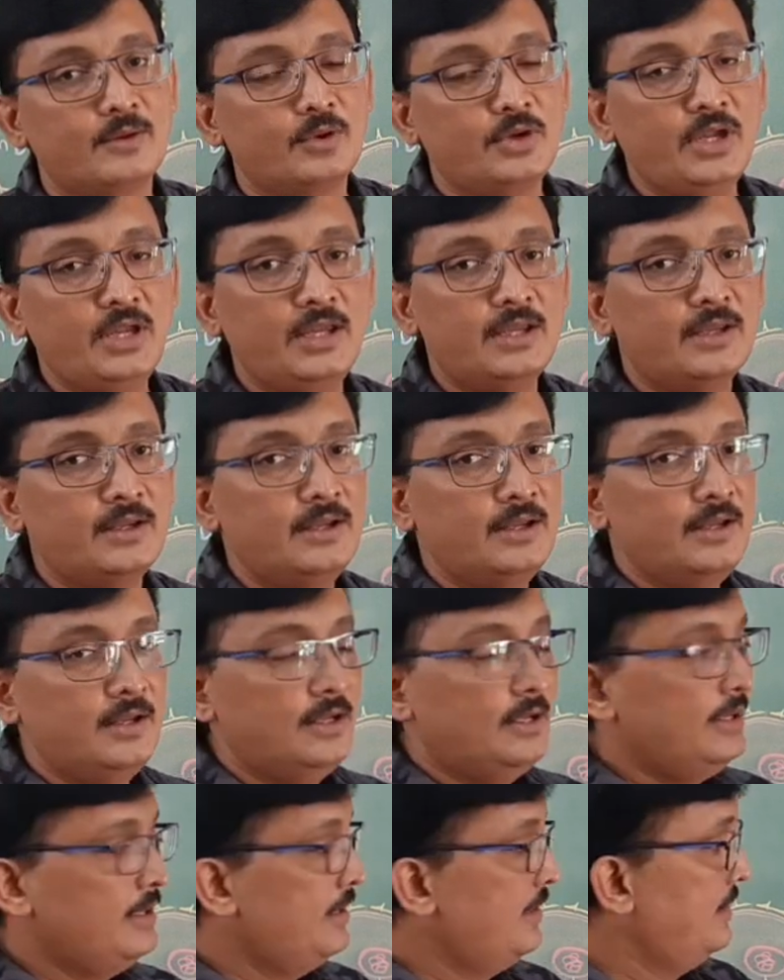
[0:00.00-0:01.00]
Okay.
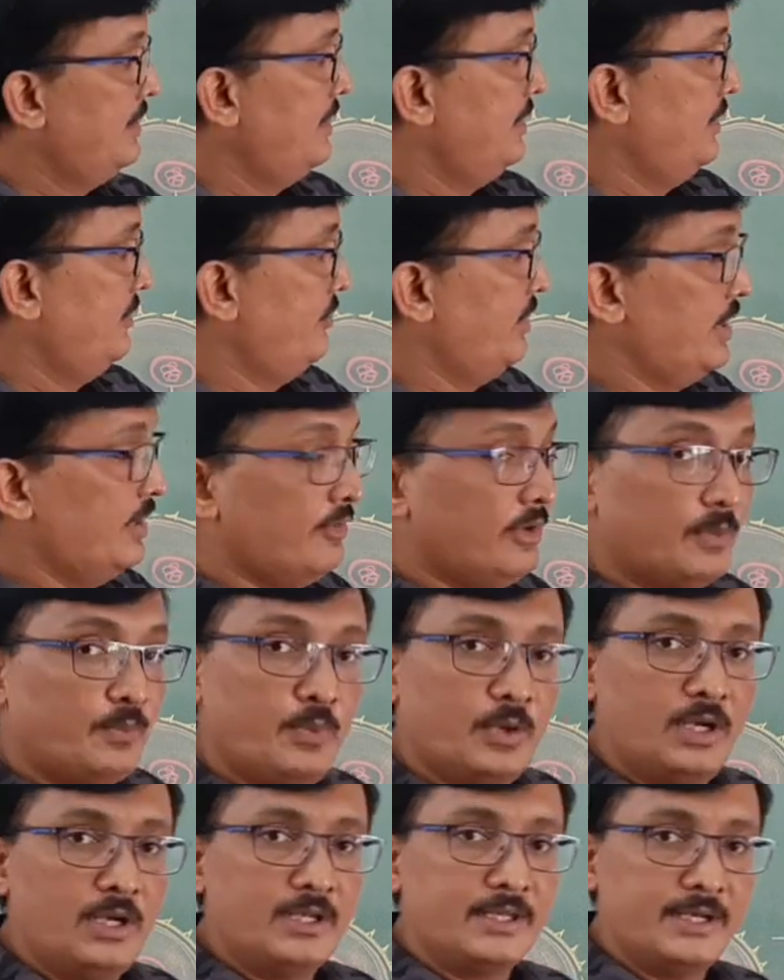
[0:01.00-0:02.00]
Whenever
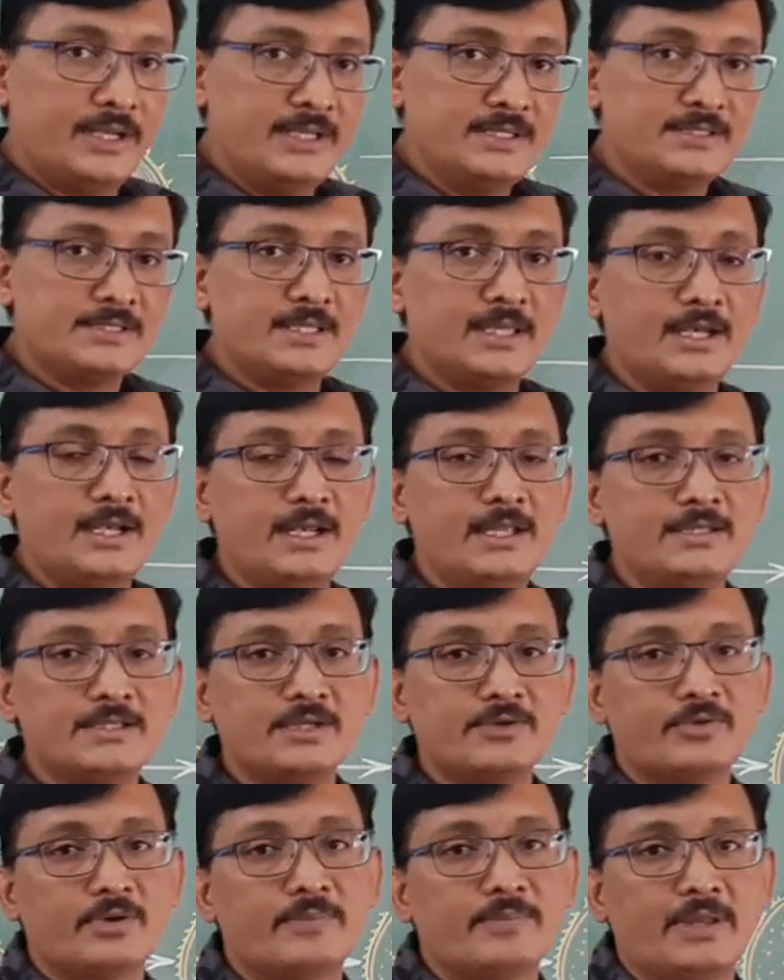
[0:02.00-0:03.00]
pollen grains they release
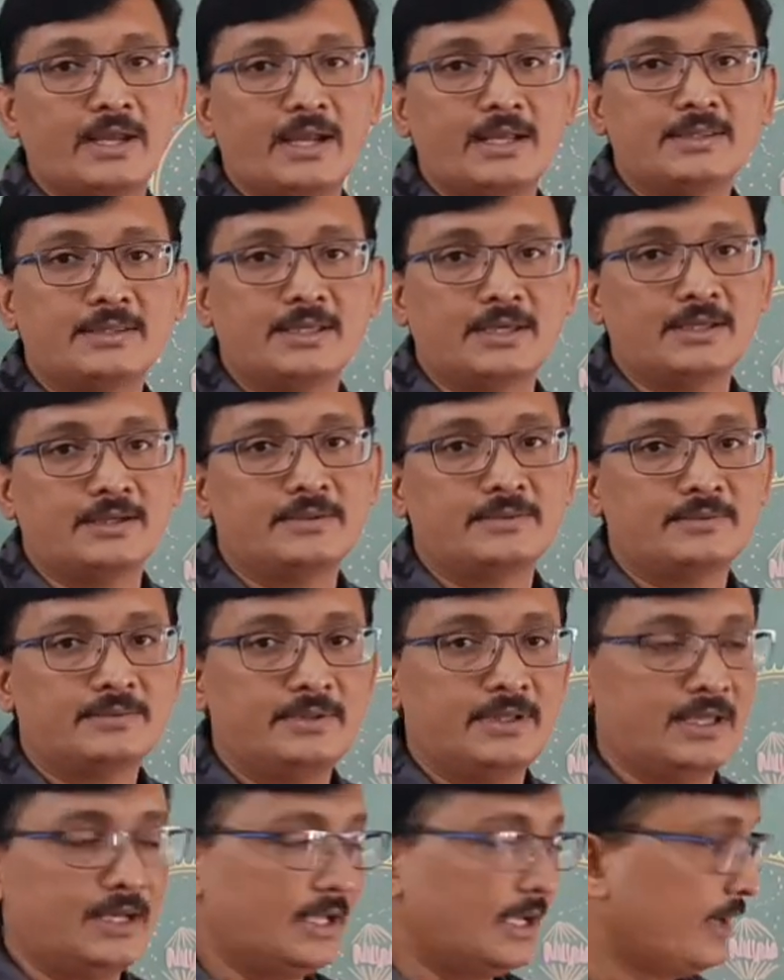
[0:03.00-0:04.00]
it from the anther,
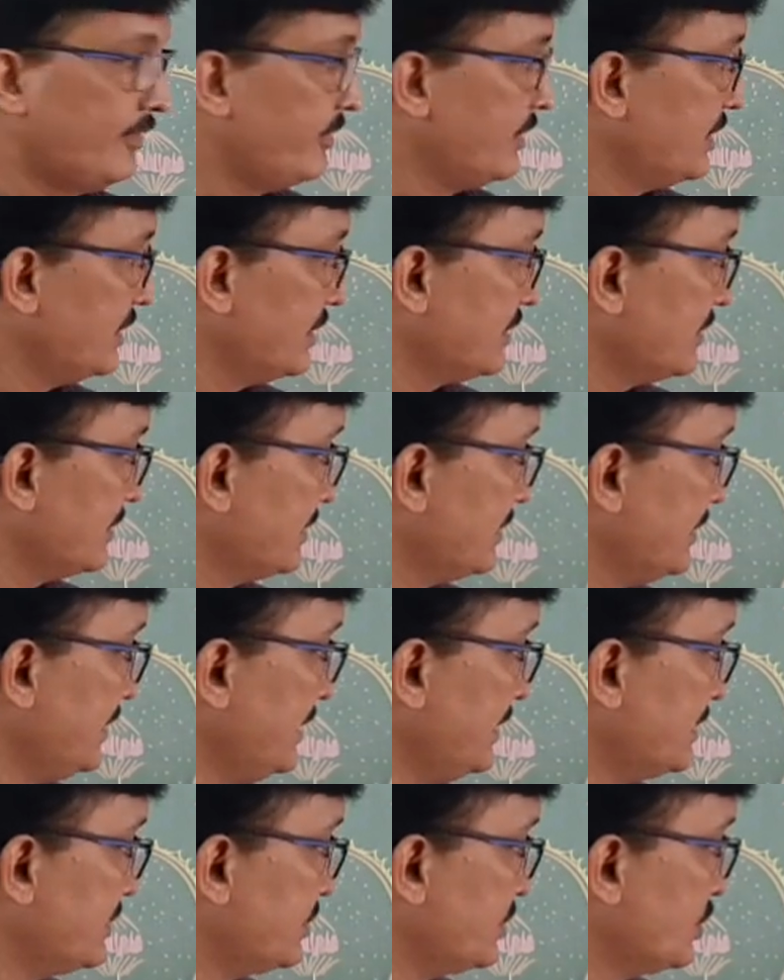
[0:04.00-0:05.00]
they are having
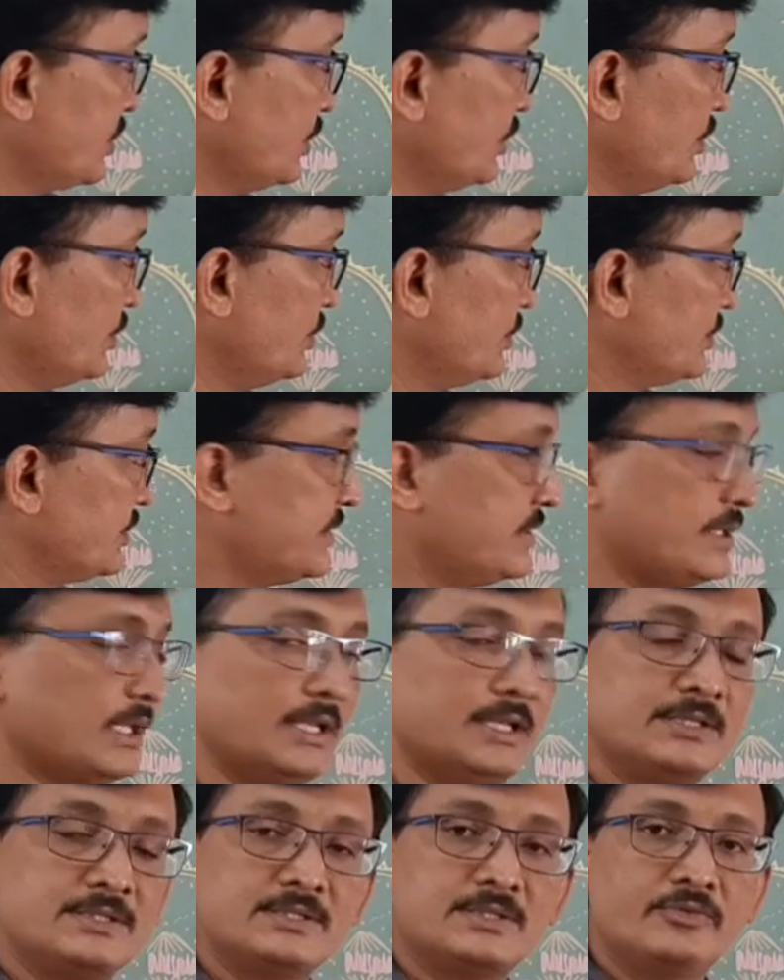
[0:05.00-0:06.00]
these two
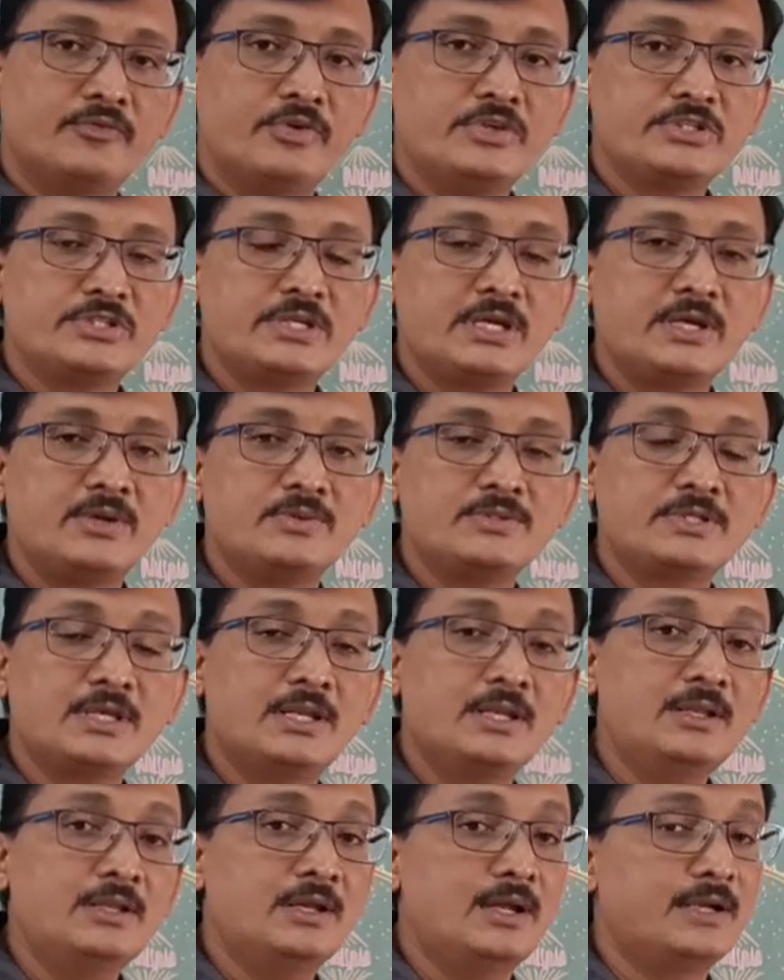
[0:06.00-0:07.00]
cells, vegetative
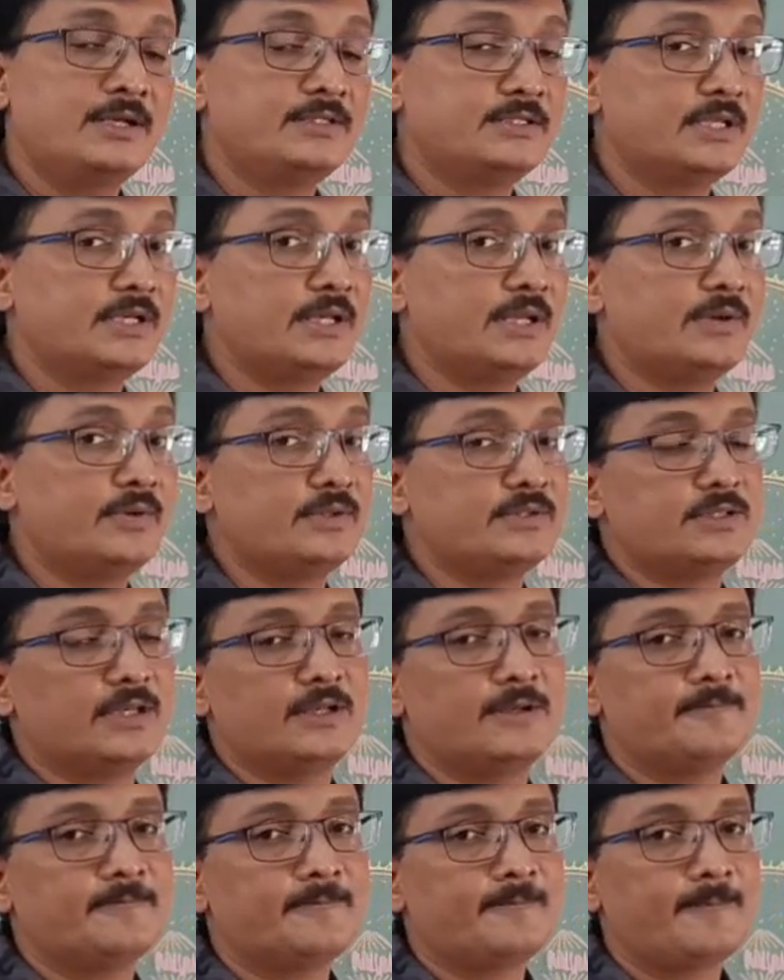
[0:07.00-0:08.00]
cell and generative
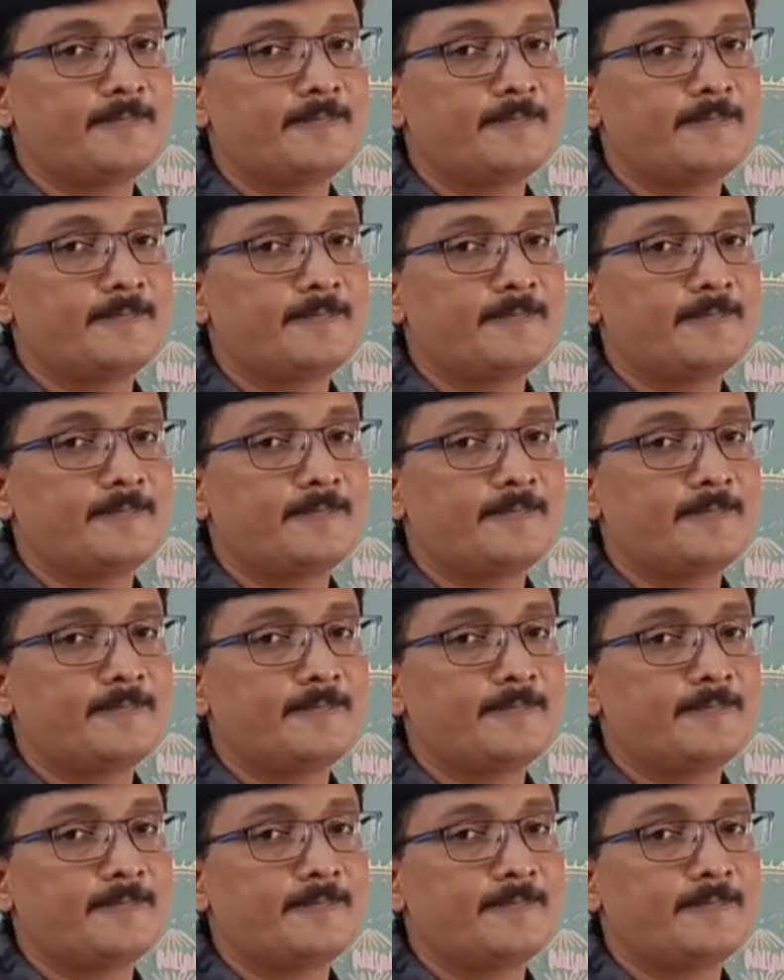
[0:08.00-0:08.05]
cell.